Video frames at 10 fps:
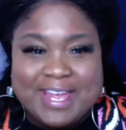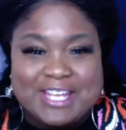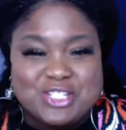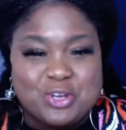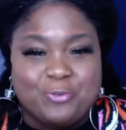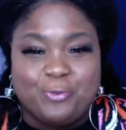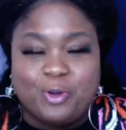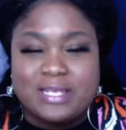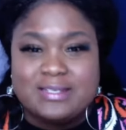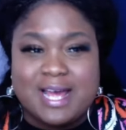It's your
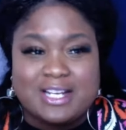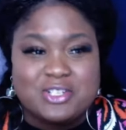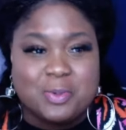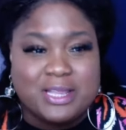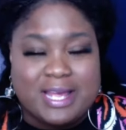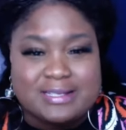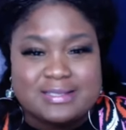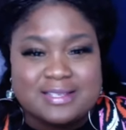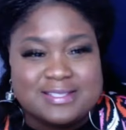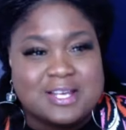friend Dr.
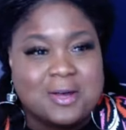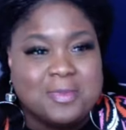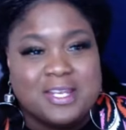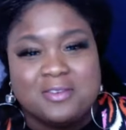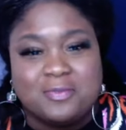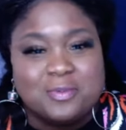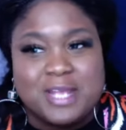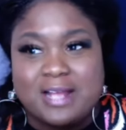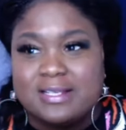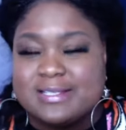Alexis coming in from
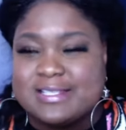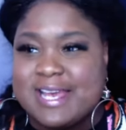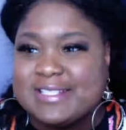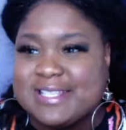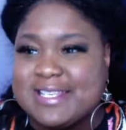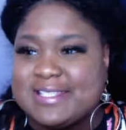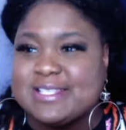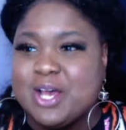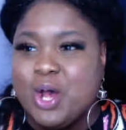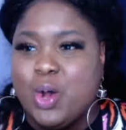Dallas, Texas.